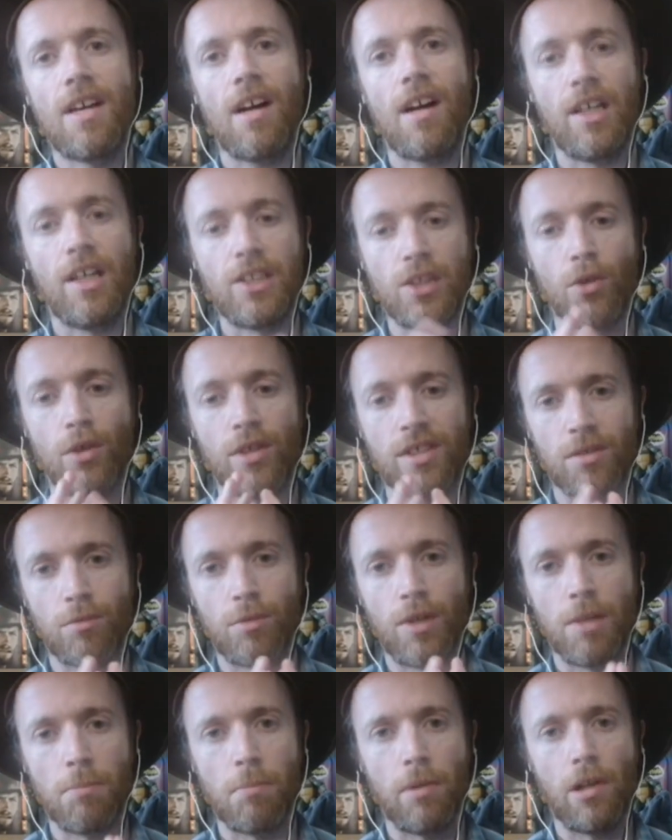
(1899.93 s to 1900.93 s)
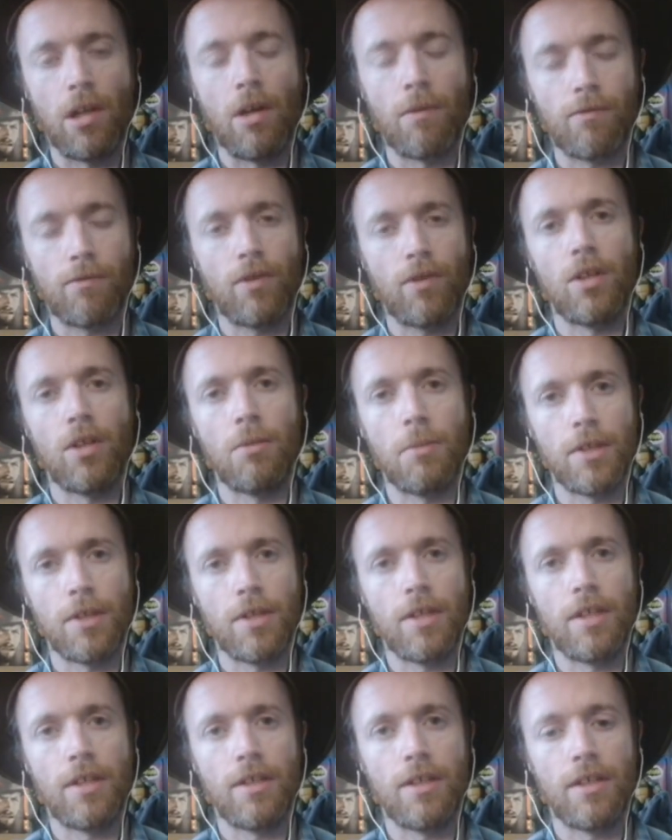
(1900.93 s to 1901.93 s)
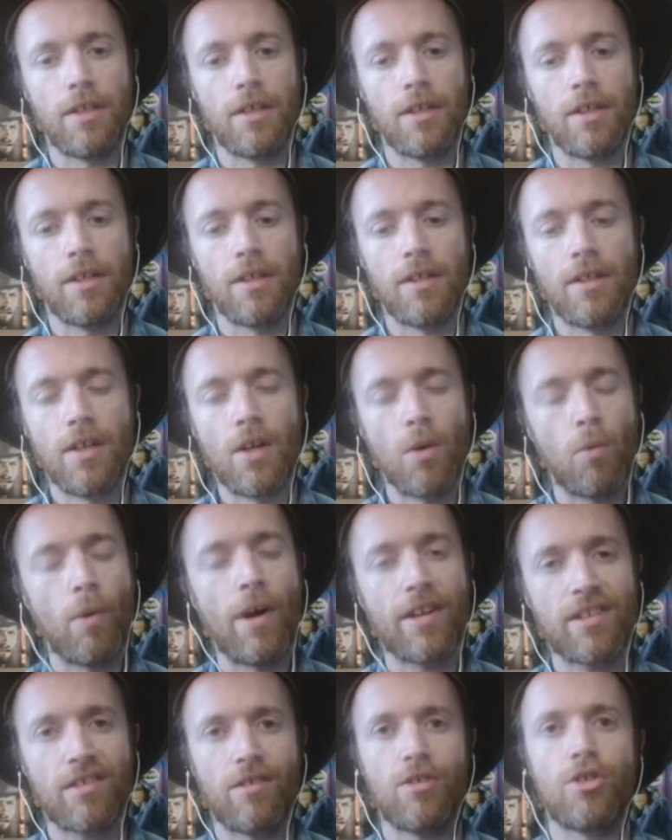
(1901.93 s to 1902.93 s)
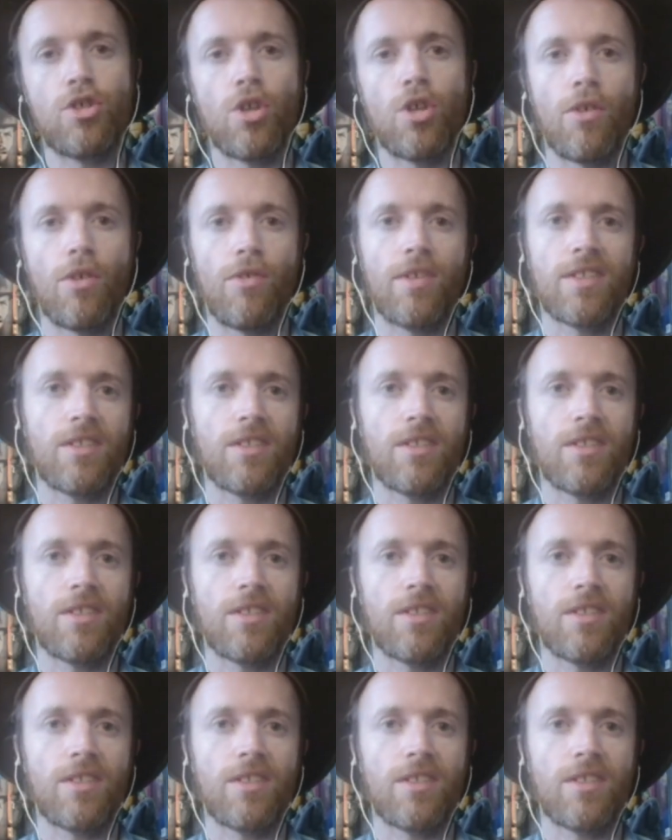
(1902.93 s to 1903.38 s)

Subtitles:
I know it's a really beloved film in the western genre,